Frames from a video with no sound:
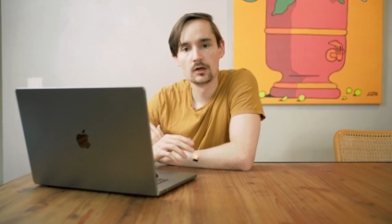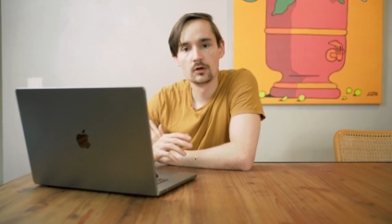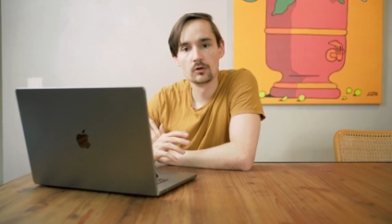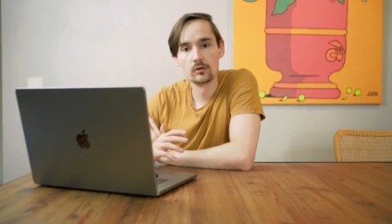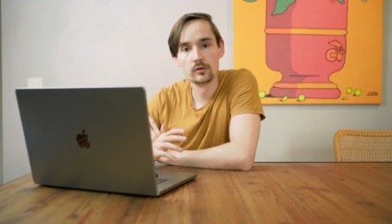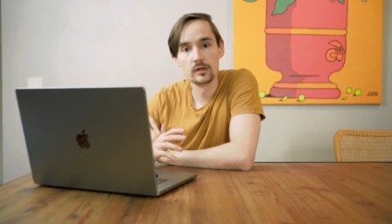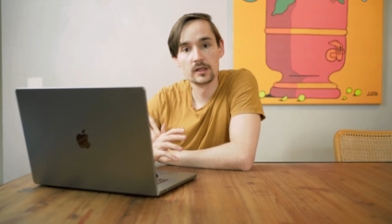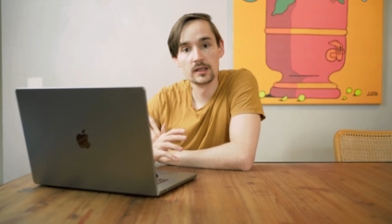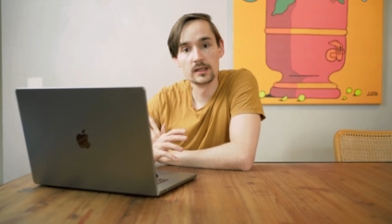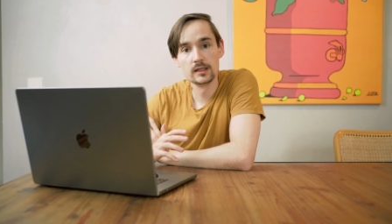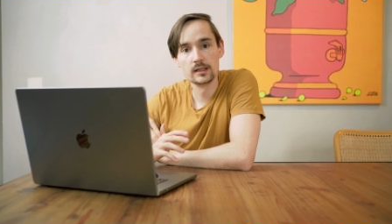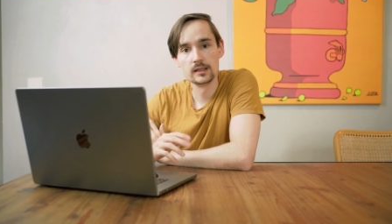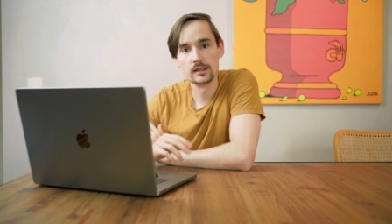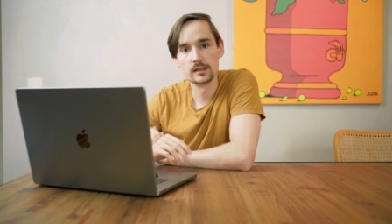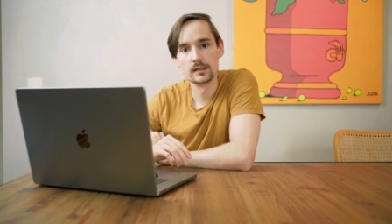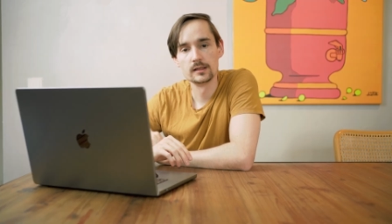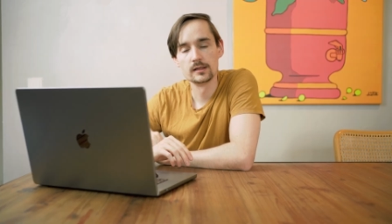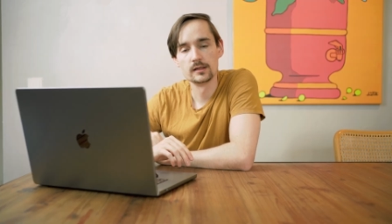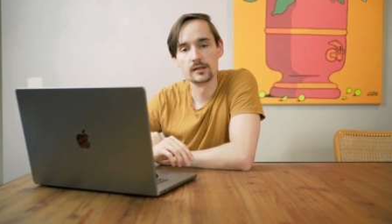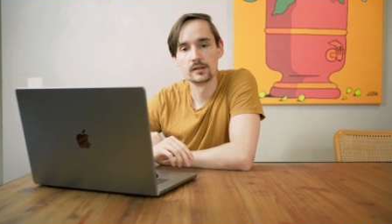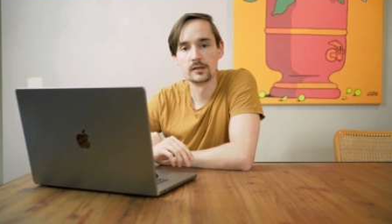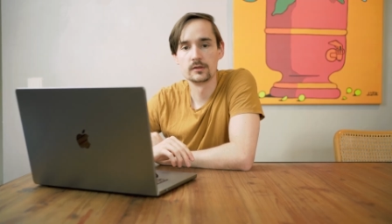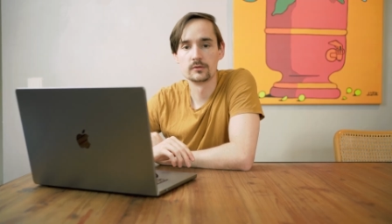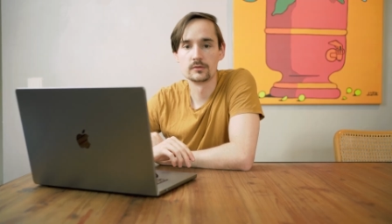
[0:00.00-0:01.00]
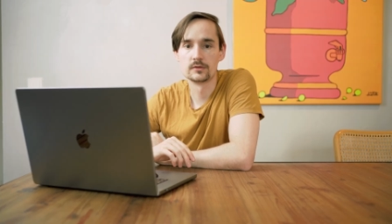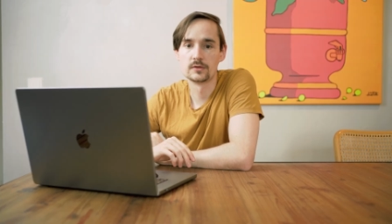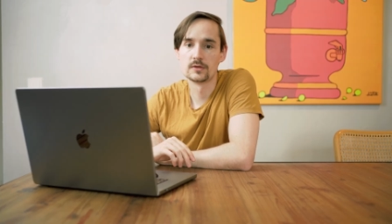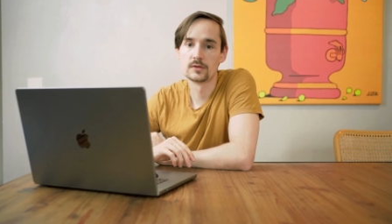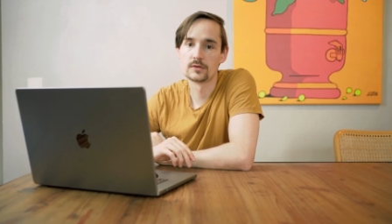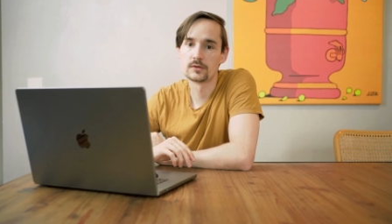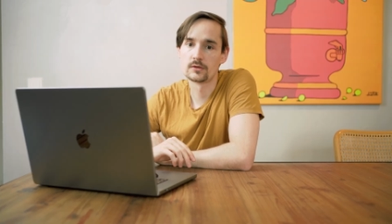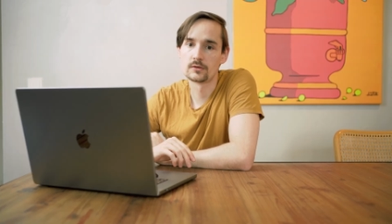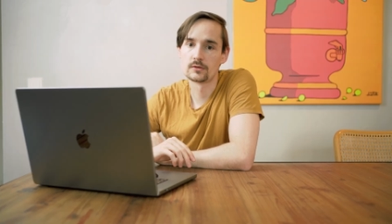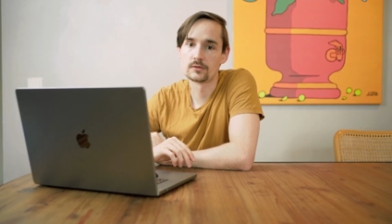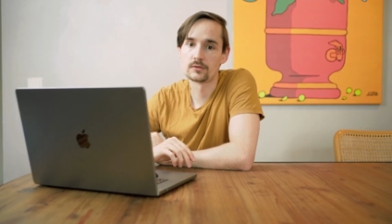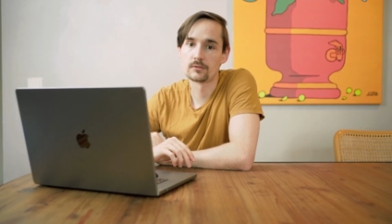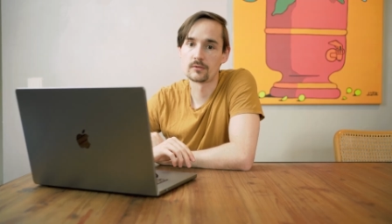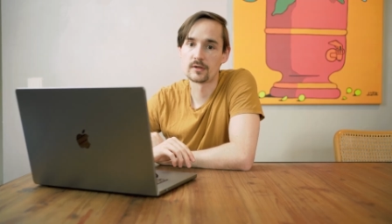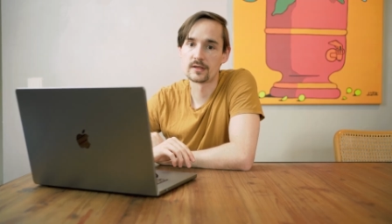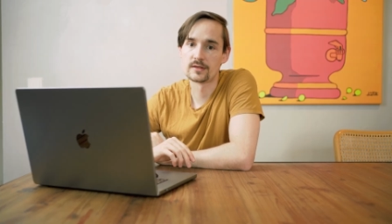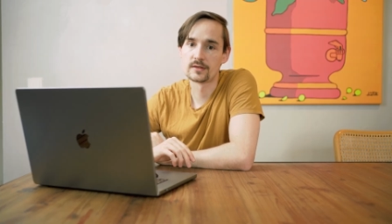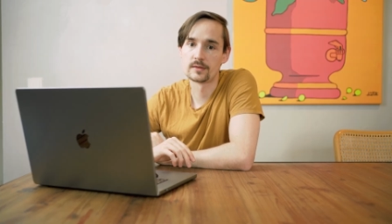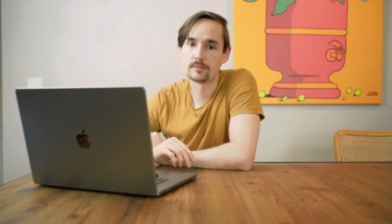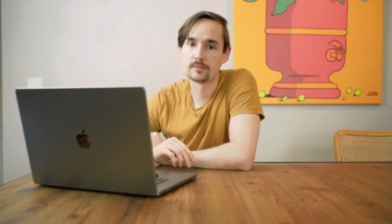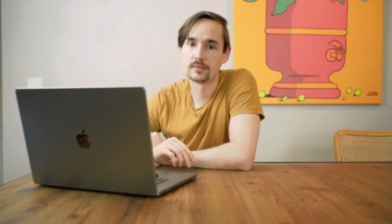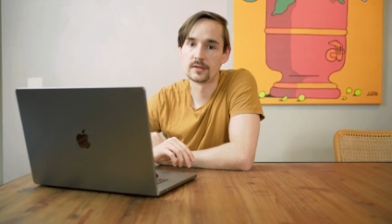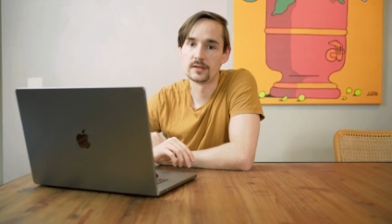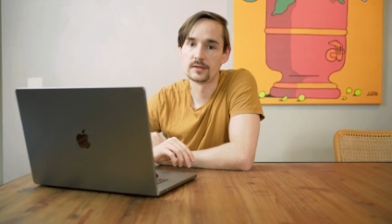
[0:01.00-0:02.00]
Houdini uses those
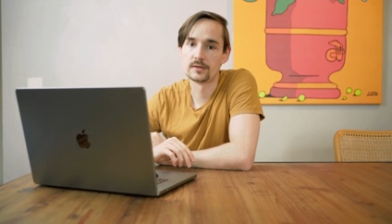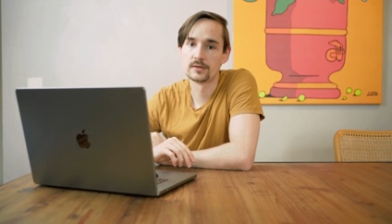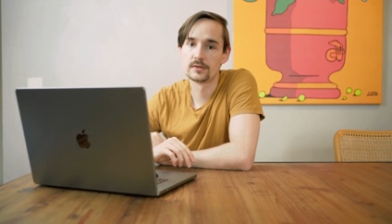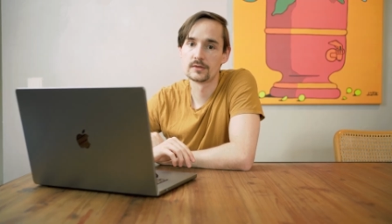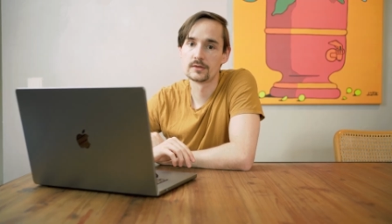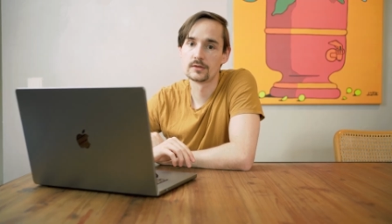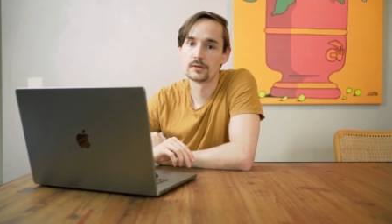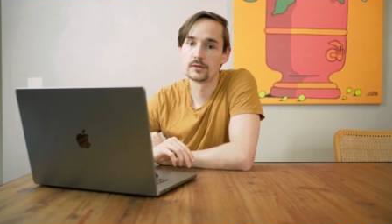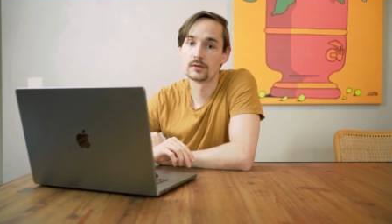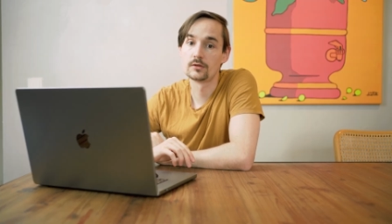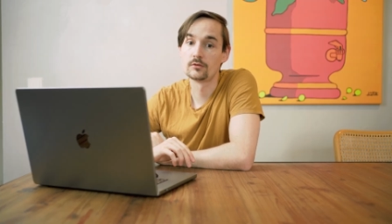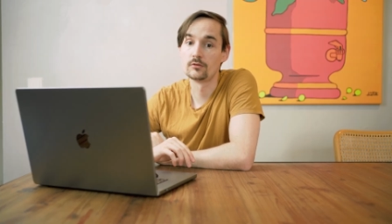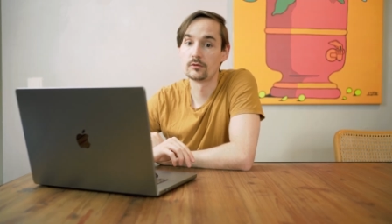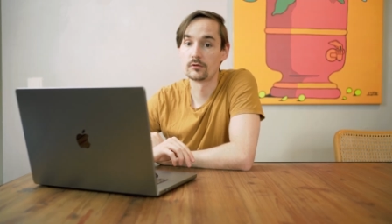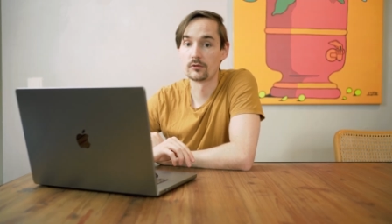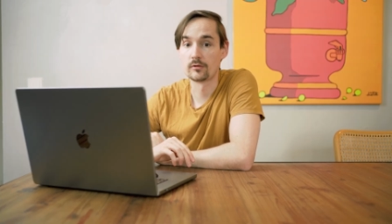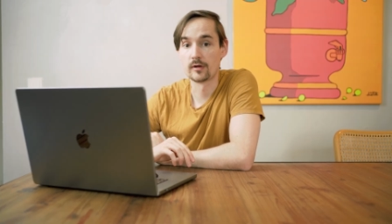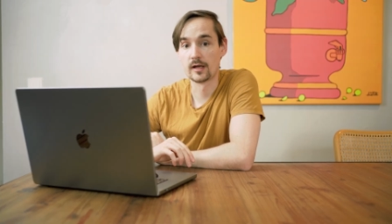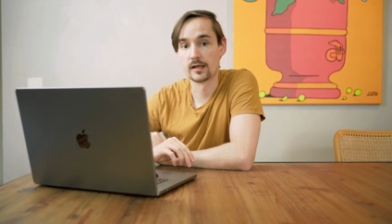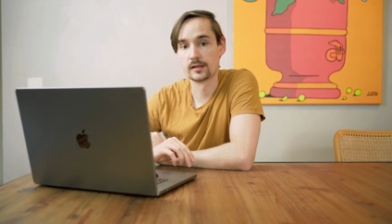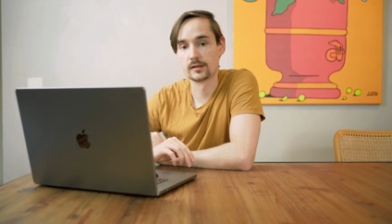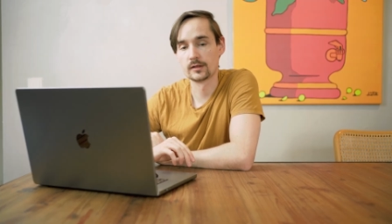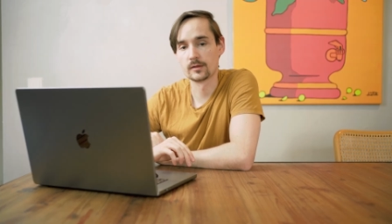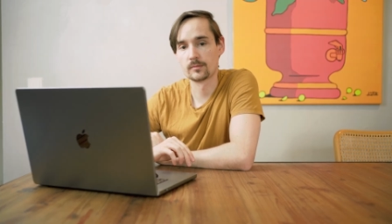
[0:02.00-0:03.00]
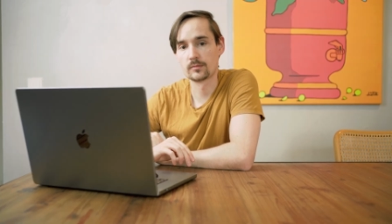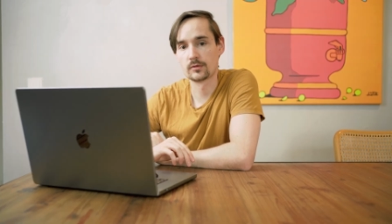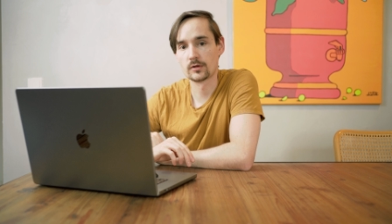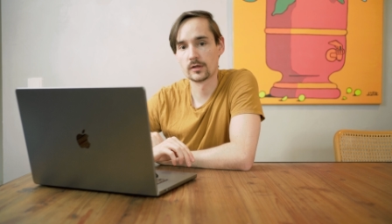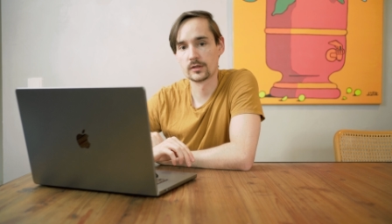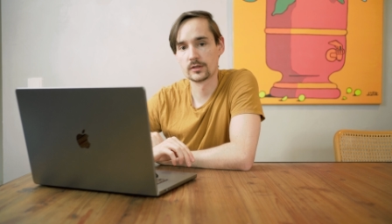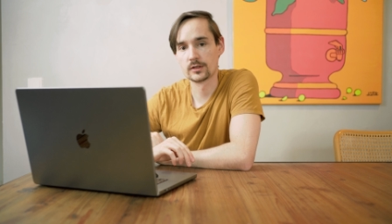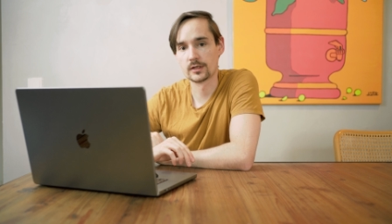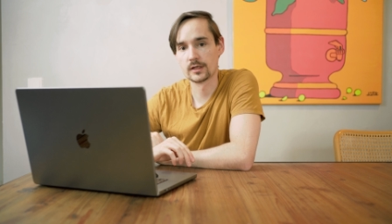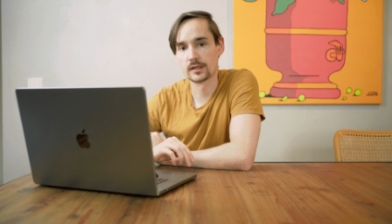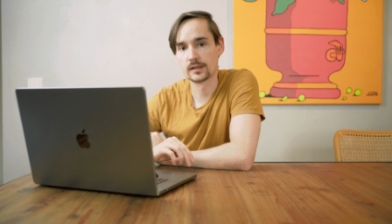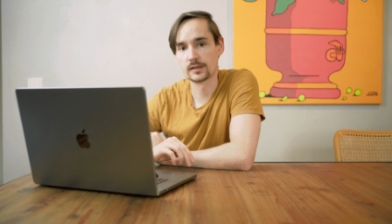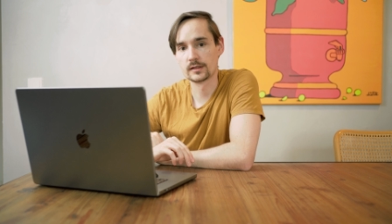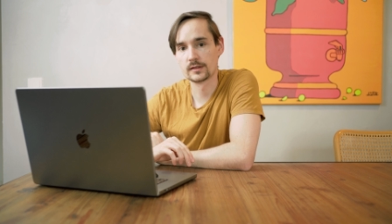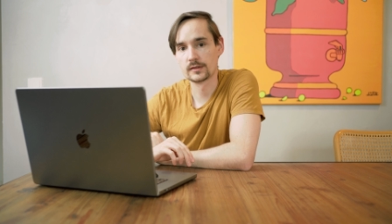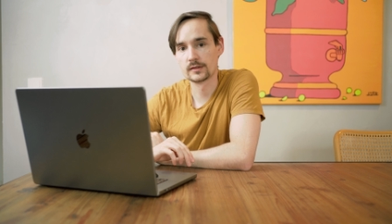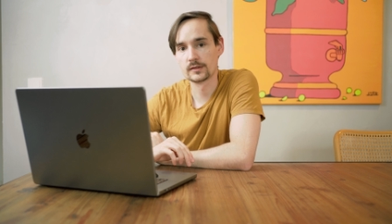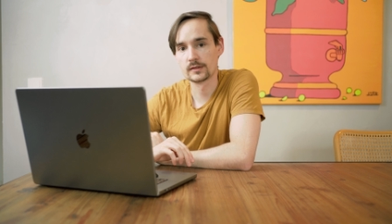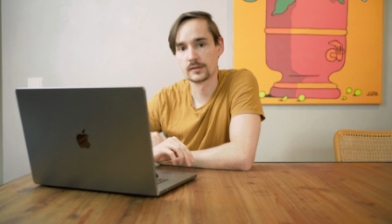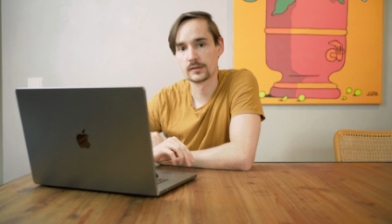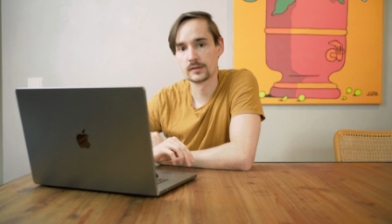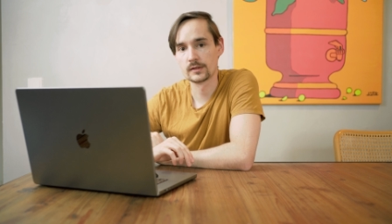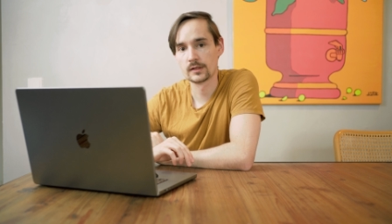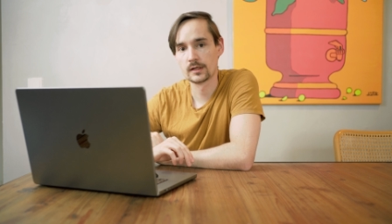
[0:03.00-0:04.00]
recipes to create your
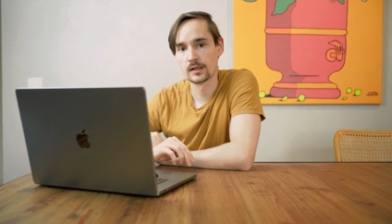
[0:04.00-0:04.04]
projects.